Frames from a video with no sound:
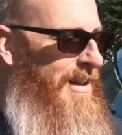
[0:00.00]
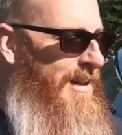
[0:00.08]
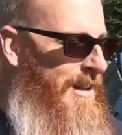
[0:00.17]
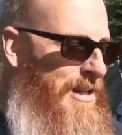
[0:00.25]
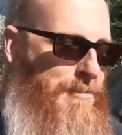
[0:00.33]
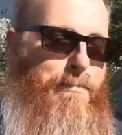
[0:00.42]

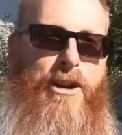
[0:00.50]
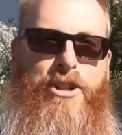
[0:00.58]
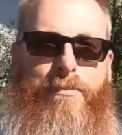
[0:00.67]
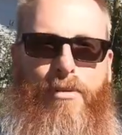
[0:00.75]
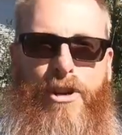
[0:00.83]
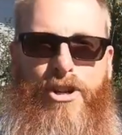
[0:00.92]
It's much
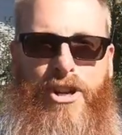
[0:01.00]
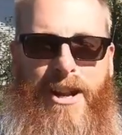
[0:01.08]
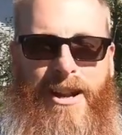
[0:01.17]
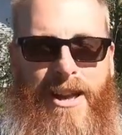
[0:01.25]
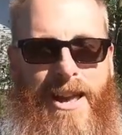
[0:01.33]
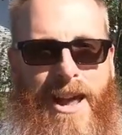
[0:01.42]

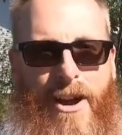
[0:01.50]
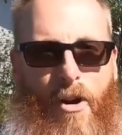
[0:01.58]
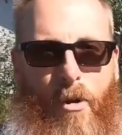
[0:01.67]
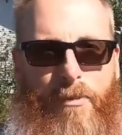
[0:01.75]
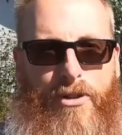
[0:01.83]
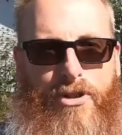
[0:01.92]
appreciated, and I
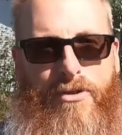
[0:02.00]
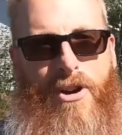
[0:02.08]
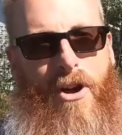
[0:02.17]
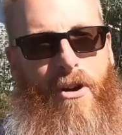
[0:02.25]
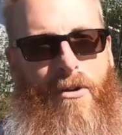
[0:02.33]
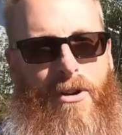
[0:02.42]
hope that you
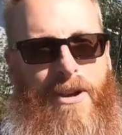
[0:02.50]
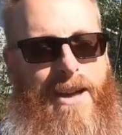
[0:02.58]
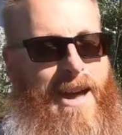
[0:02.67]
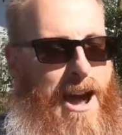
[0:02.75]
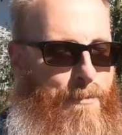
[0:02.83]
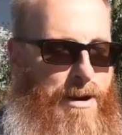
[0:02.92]
know
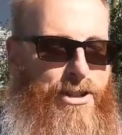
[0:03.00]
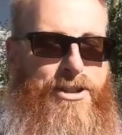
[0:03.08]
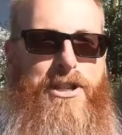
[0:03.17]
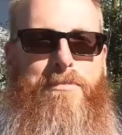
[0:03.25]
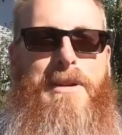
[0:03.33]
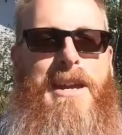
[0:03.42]
how much
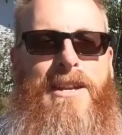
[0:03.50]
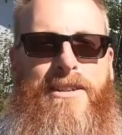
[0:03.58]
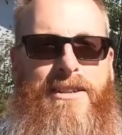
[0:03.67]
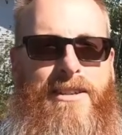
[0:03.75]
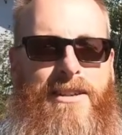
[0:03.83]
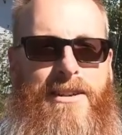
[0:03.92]
this means
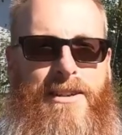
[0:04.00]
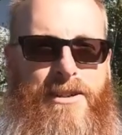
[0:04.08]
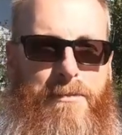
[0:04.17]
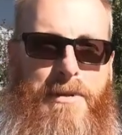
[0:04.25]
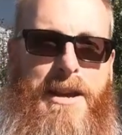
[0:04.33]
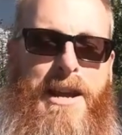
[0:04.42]
to
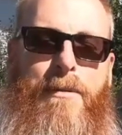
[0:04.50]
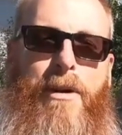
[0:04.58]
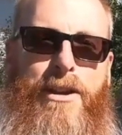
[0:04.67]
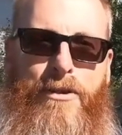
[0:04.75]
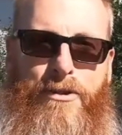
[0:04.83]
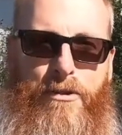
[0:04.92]
me and my YouTube